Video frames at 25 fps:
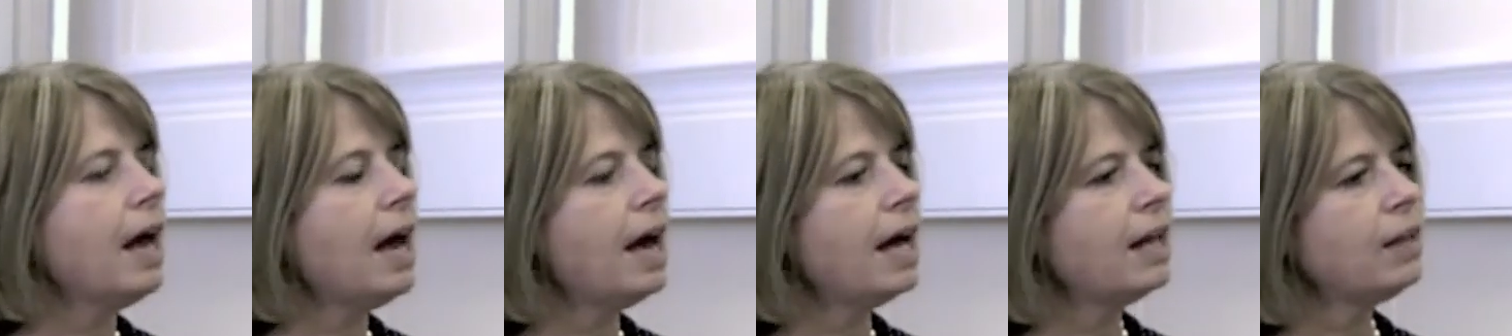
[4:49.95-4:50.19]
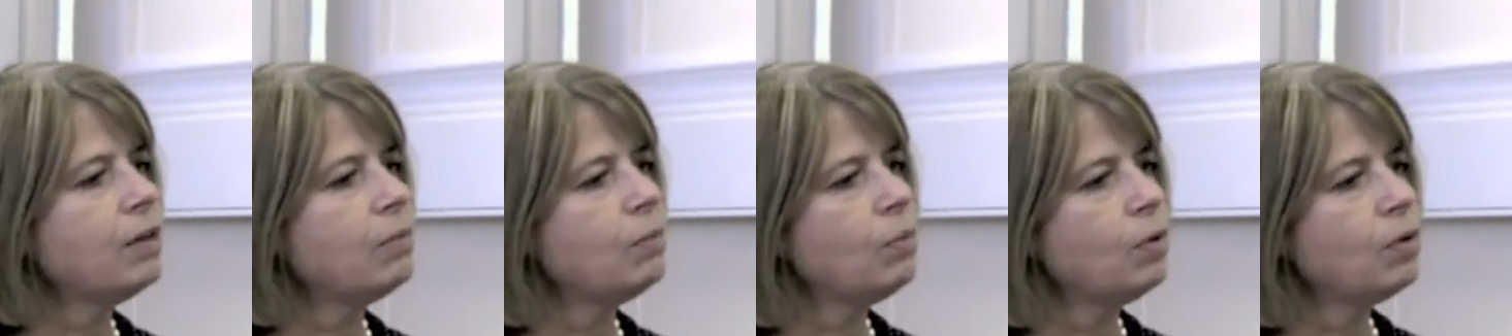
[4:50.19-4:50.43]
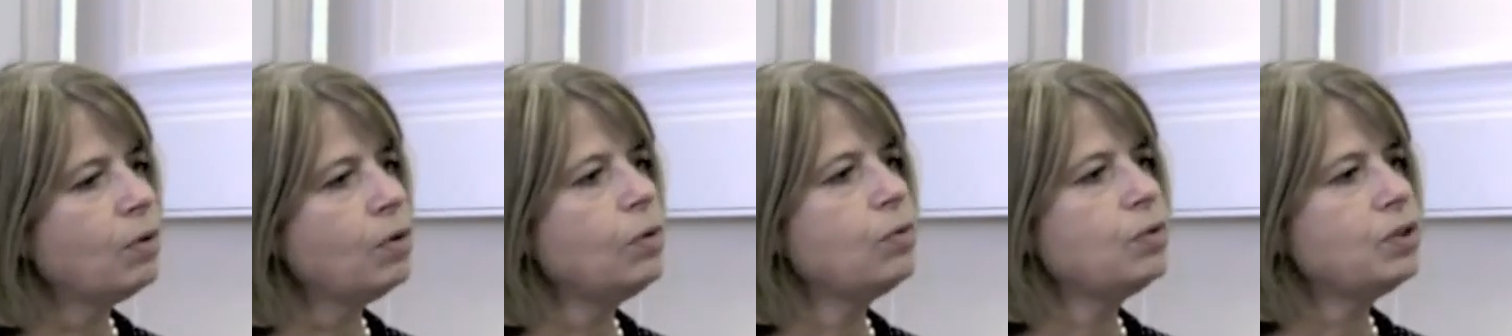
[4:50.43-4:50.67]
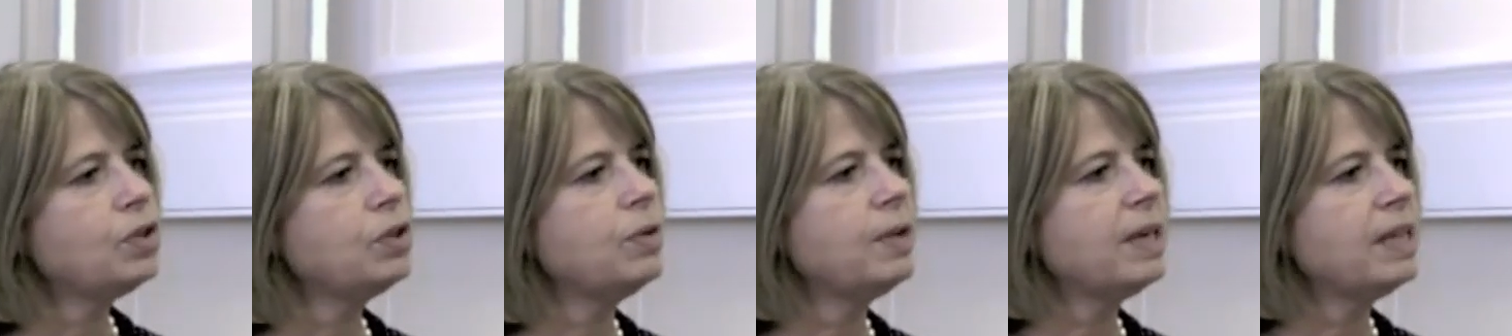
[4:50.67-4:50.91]
and what
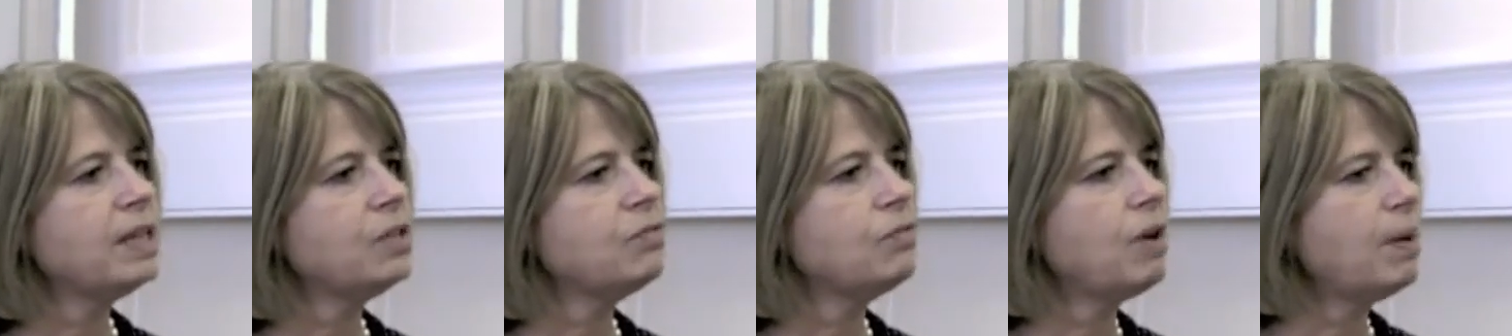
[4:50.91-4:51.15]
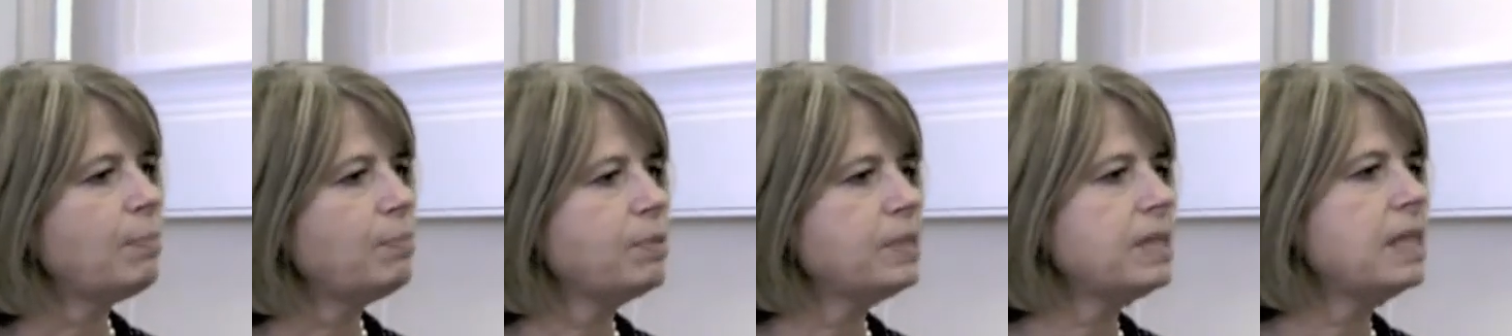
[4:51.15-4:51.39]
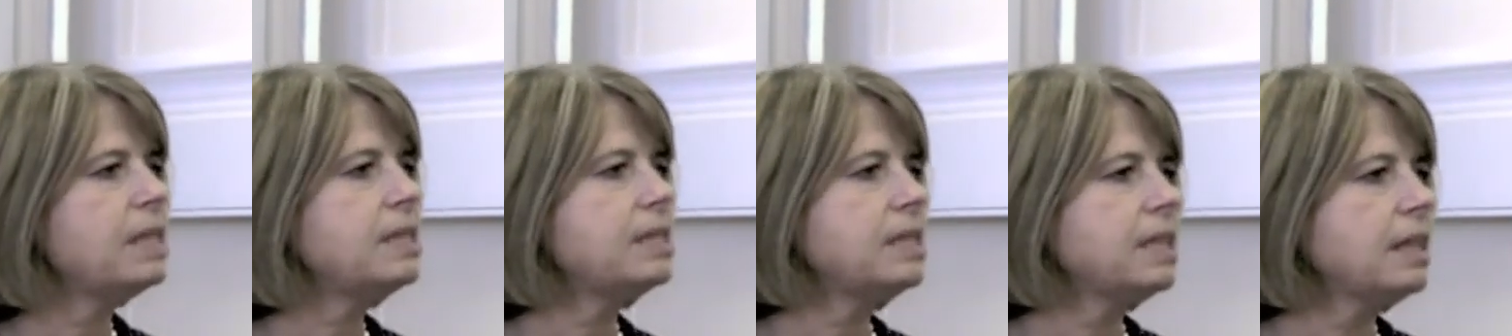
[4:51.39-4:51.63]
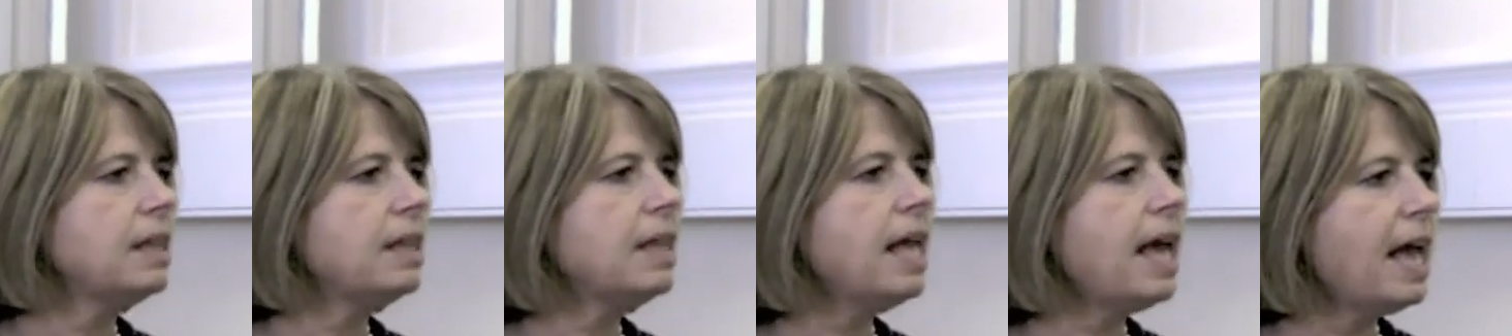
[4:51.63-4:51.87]
you're doing is
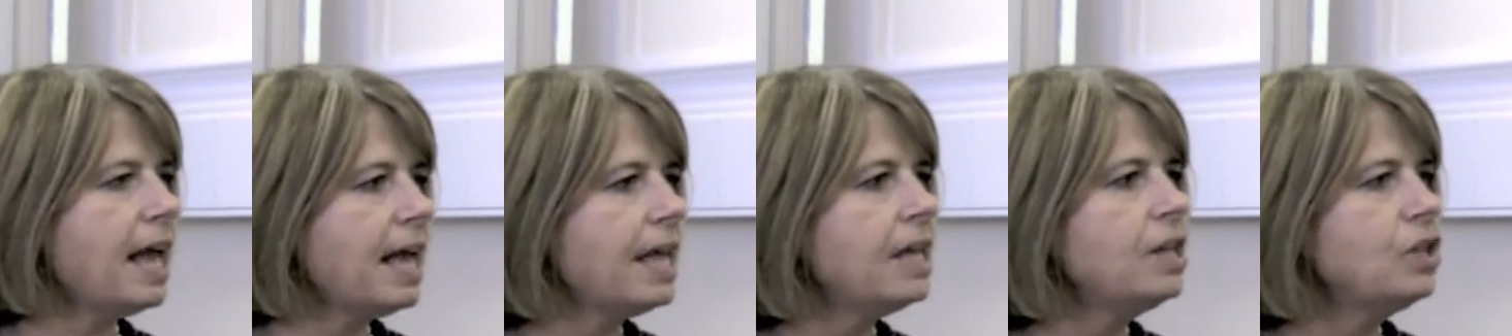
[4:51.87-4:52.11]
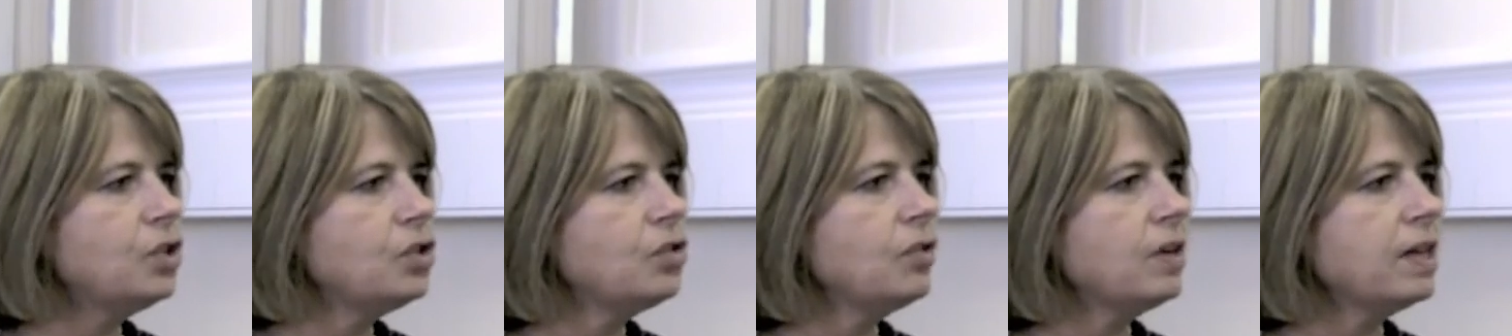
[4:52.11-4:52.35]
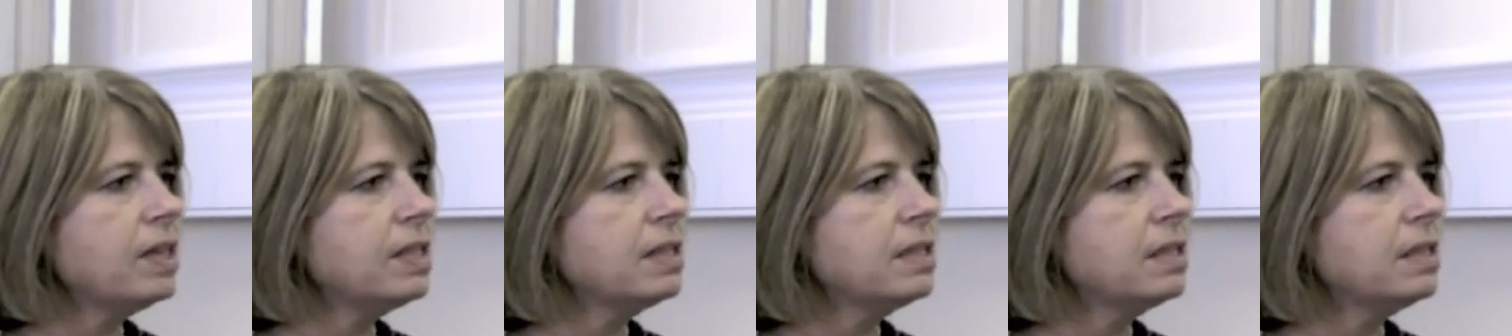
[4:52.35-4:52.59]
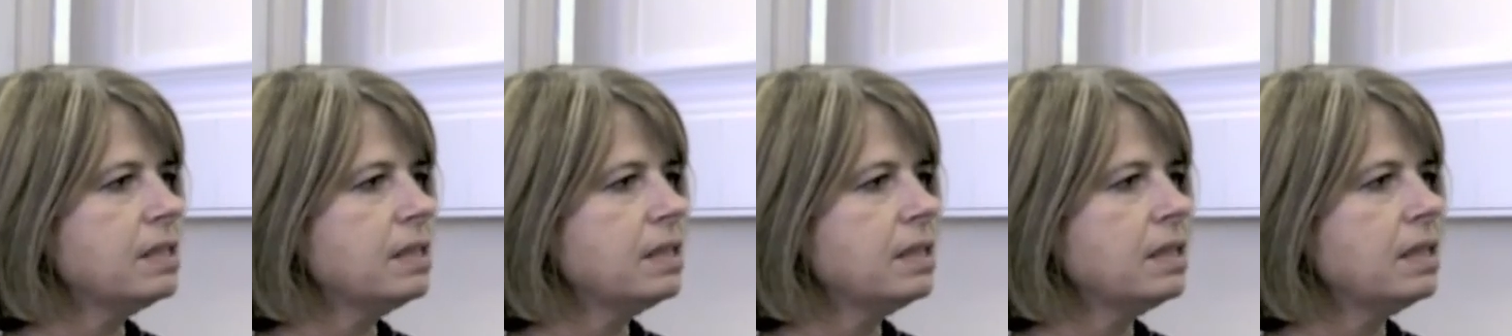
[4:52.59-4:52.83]
representing their
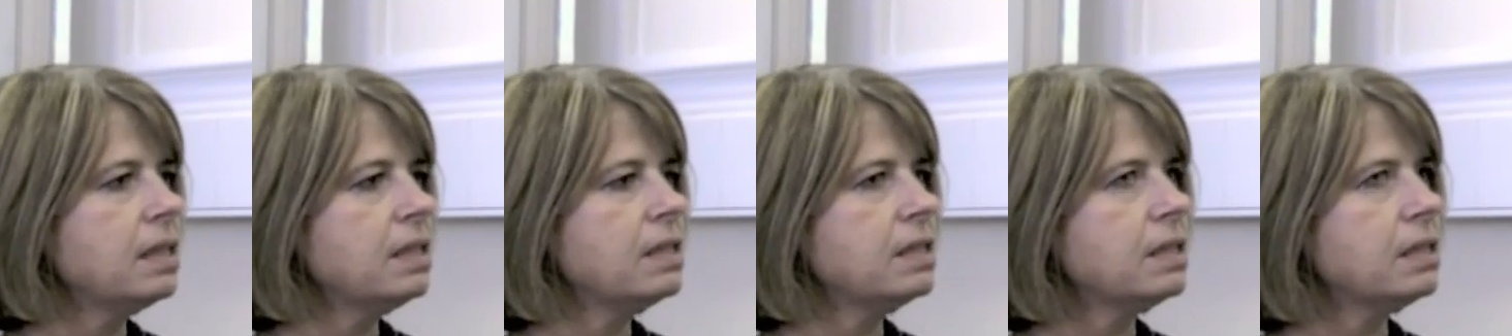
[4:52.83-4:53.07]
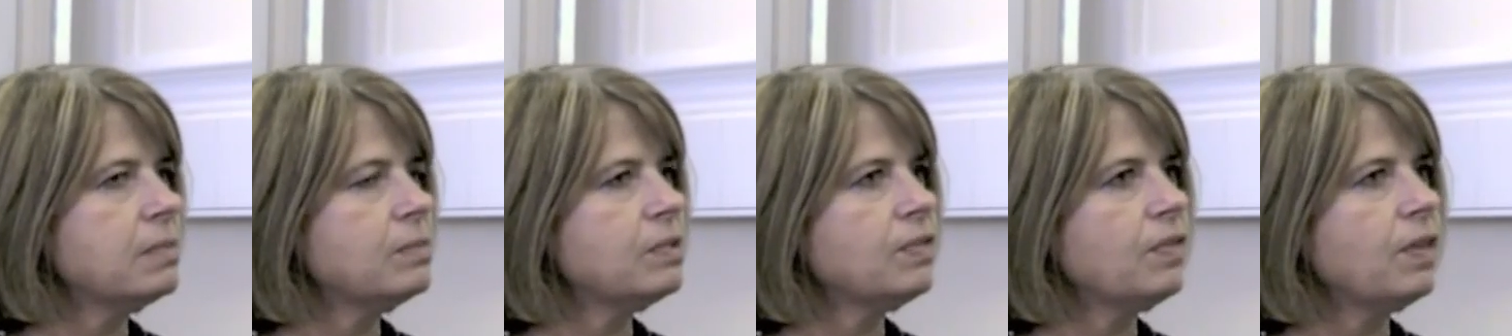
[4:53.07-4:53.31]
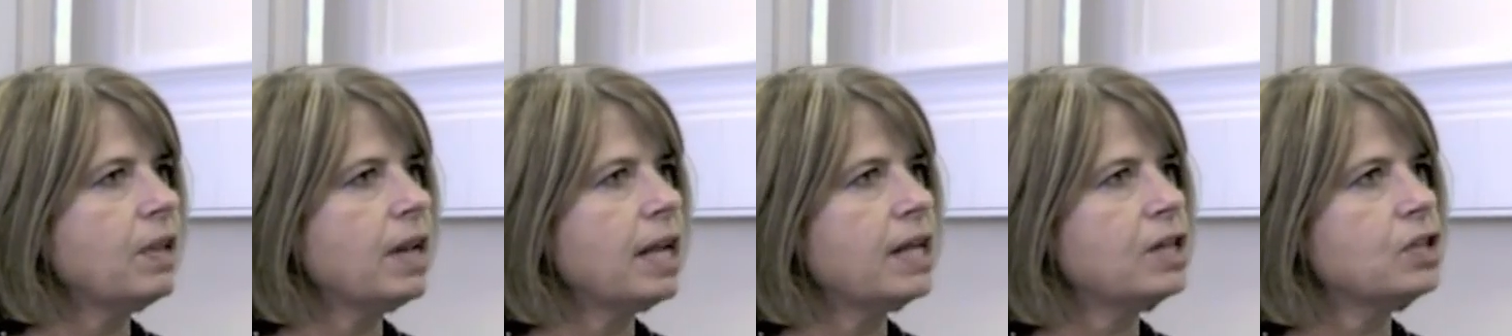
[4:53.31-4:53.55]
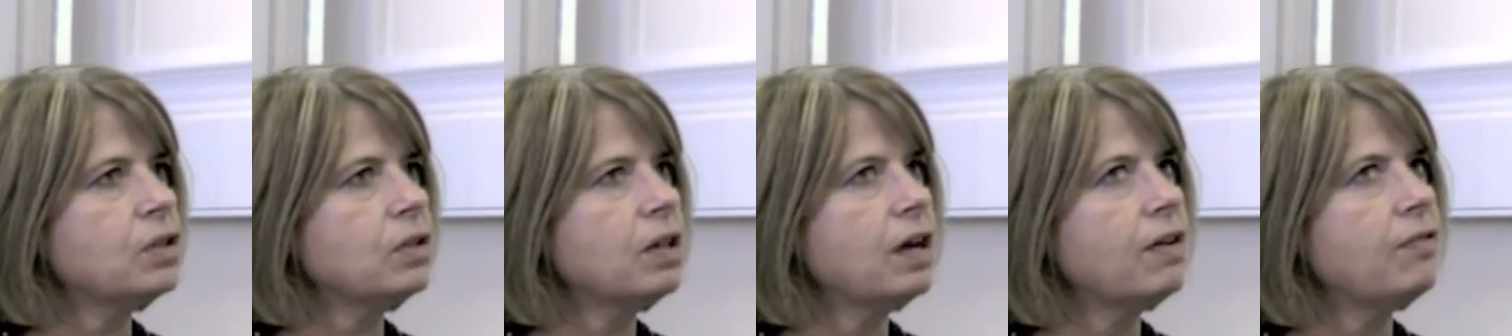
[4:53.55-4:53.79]
interests in terms of the
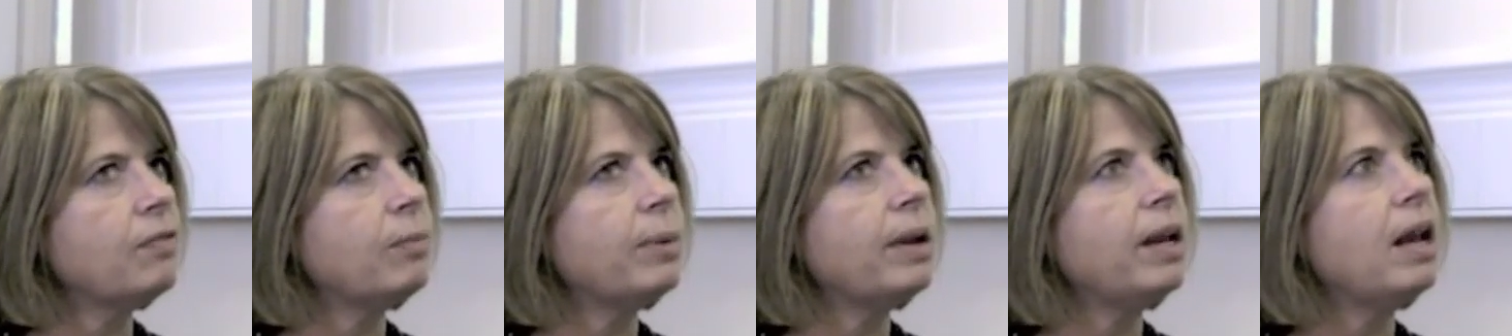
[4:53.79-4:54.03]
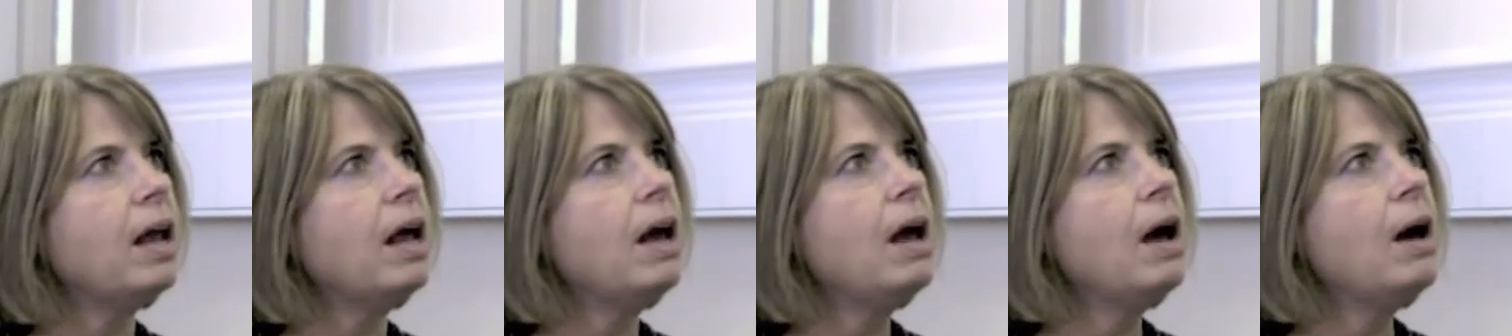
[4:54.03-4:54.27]
national government.